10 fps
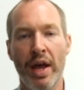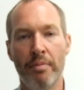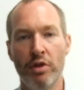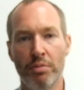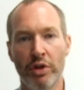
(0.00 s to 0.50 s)

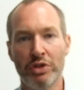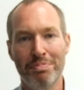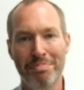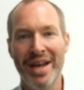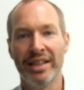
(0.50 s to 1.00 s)
You're much
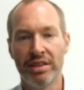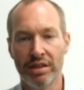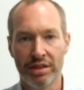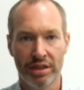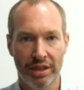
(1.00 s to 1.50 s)
better
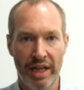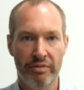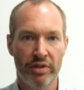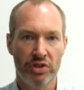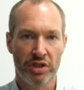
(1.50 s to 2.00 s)
to
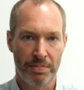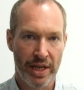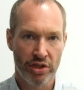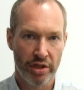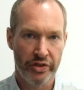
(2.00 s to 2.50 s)
leverage a
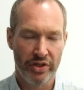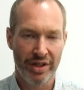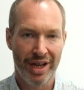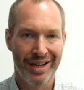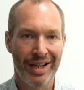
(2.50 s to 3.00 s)
specialist in
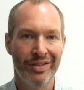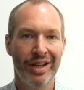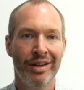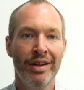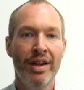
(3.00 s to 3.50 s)
that area.